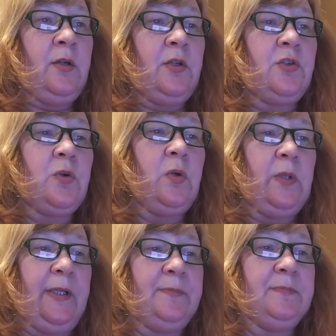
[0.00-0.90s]

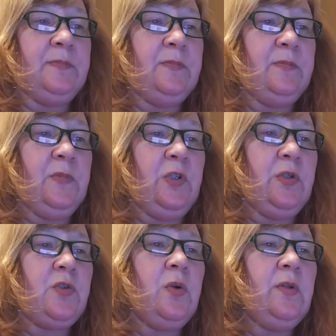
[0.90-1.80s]
Controlling
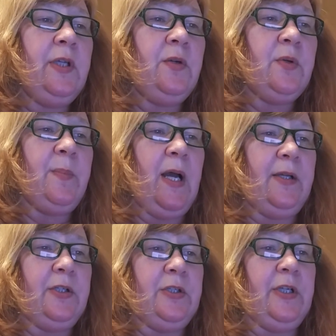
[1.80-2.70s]
or
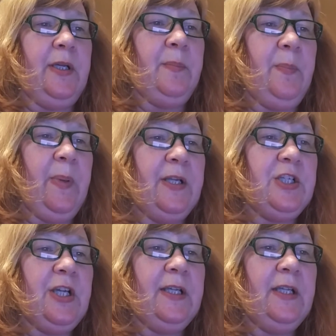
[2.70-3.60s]
monitoring by
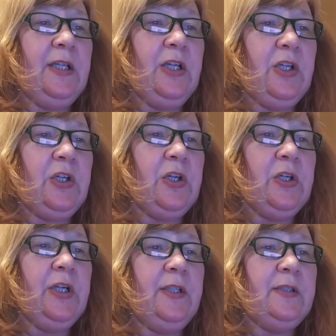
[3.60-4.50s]
checking
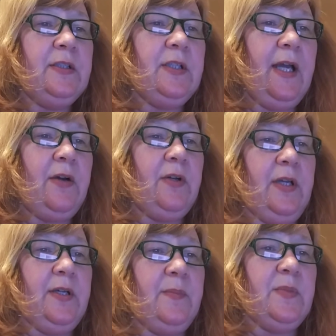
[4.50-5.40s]
current
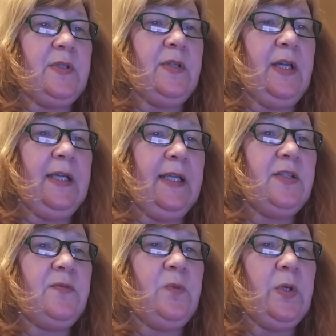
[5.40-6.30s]
outcomes
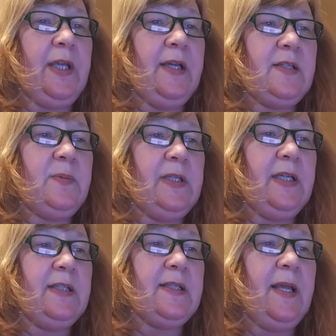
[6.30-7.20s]
against forecast
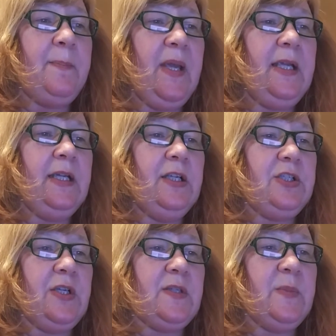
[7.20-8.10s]
plans and making
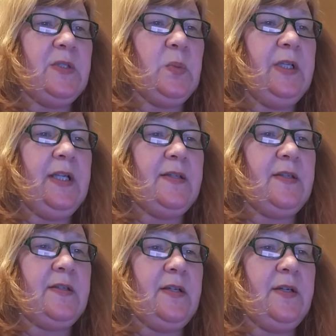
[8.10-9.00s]
adjustments when
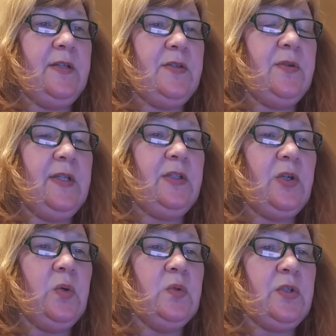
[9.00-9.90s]
necessary so that the
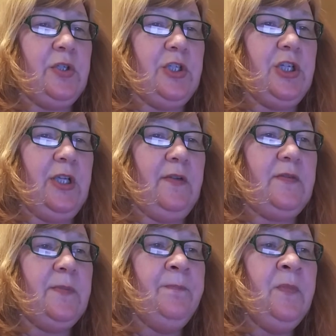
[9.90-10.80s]
goals are achieved.